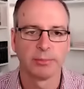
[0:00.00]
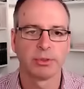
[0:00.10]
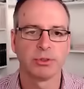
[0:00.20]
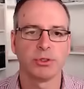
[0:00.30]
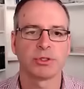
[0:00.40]

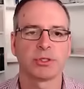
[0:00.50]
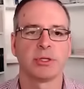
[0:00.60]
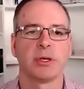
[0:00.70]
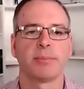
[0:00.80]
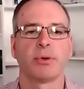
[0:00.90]

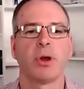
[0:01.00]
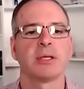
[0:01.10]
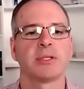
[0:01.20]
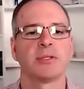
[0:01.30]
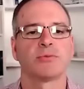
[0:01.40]
Producer
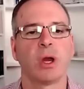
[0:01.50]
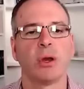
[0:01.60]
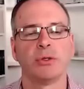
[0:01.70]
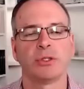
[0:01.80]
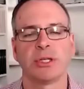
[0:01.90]
prices
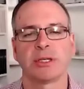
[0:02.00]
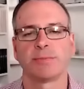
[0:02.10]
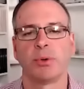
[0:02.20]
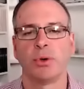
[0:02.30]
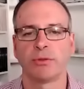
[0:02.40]
rose just
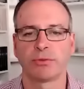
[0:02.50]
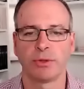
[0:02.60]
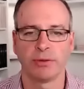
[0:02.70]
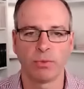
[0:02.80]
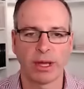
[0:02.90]

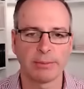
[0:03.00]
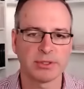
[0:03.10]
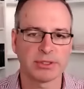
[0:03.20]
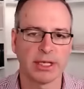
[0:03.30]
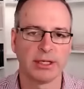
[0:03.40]

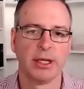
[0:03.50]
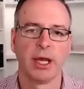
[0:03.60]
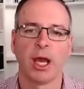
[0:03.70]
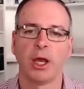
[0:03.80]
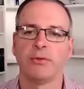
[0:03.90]
0.3%
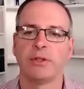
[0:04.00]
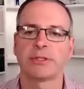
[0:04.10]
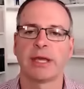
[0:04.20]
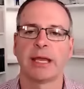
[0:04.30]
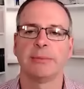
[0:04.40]
over the
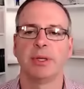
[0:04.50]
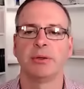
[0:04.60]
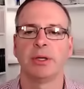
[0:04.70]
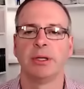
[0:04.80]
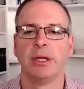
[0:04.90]
same
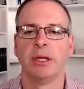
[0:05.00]
period,